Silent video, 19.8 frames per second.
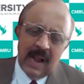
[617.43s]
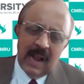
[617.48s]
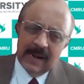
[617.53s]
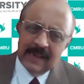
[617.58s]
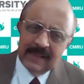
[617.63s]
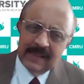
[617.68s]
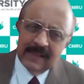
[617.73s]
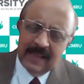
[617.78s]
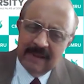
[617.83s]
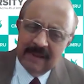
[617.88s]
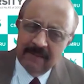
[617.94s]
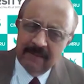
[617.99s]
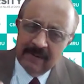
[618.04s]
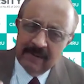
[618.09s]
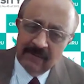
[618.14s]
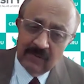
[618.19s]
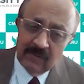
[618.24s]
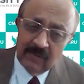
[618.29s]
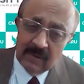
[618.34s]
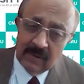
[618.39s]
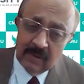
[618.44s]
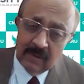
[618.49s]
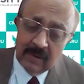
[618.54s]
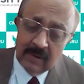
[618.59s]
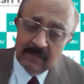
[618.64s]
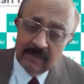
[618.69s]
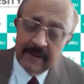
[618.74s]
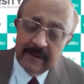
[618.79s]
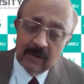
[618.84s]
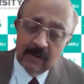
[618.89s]
And in the
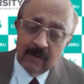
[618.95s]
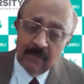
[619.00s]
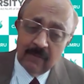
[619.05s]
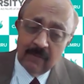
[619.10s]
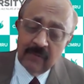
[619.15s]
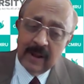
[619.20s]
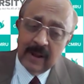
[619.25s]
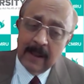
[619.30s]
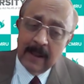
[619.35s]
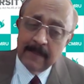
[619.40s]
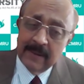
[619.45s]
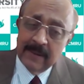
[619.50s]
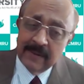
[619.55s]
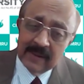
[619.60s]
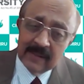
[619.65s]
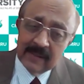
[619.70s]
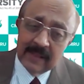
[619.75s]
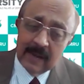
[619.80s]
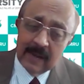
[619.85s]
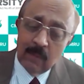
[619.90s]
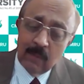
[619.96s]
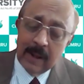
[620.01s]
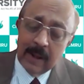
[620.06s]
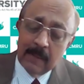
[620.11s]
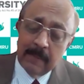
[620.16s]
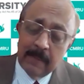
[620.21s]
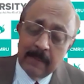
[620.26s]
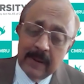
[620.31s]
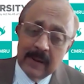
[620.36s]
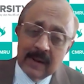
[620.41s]
event of damaging the
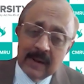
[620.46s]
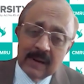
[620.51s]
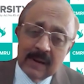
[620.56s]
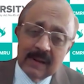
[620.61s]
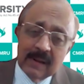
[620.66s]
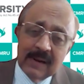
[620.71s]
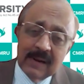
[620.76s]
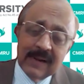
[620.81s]
environment,